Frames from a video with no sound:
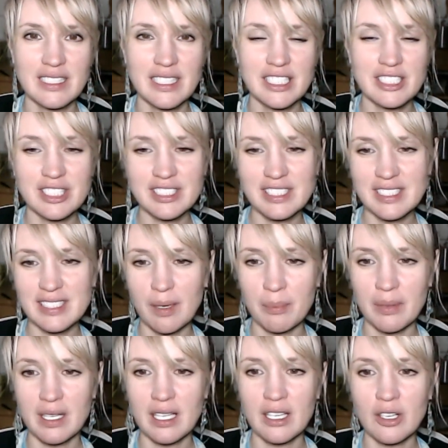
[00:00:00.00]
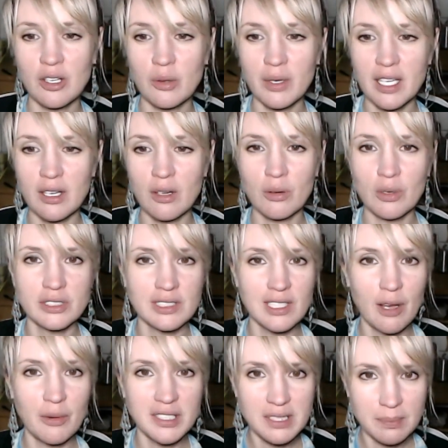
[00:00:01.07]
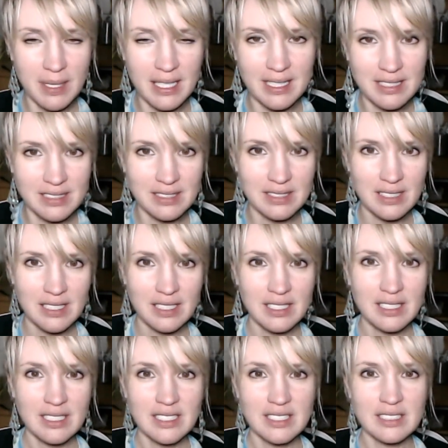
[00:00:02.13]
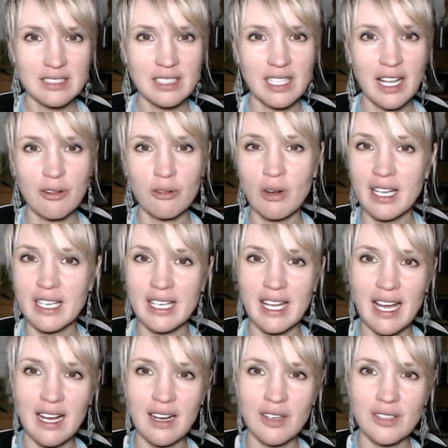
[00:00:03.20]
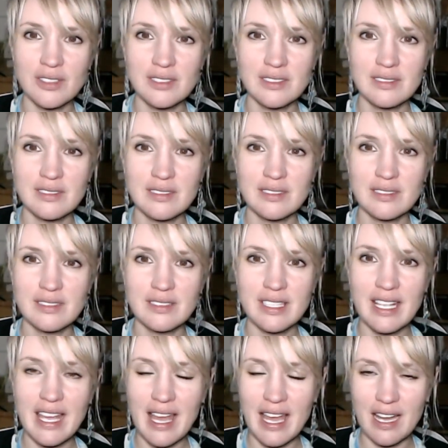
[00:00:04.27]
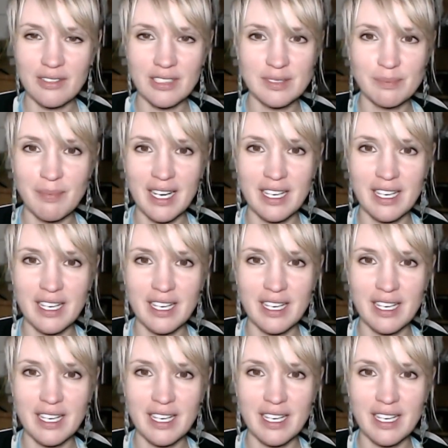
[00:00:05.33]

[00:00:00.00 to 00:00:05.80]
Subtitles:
It just is happening at quicker or slower speeds. So, like, right now, the air is